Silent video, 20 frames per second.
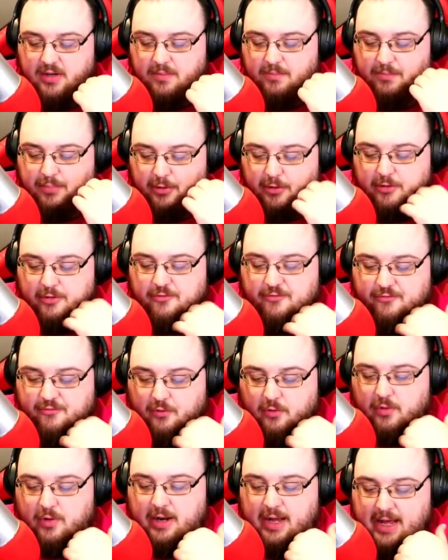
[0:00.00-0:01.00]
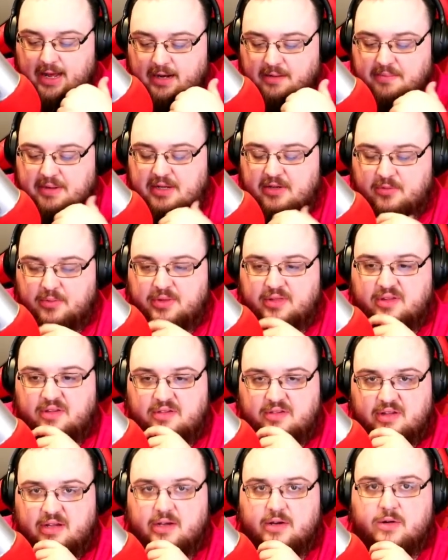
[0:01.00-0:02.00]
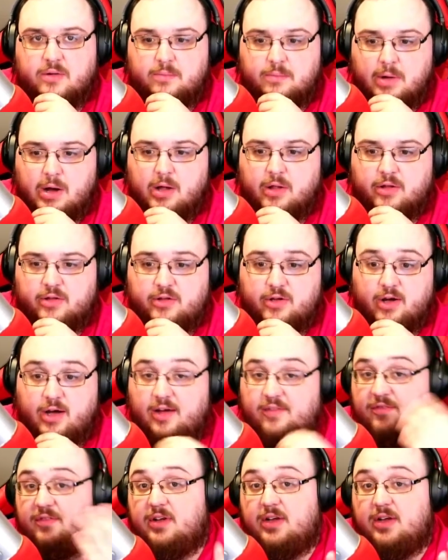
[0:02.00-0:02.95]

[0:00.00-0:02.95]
Burn 4 enemies with a single Molotov.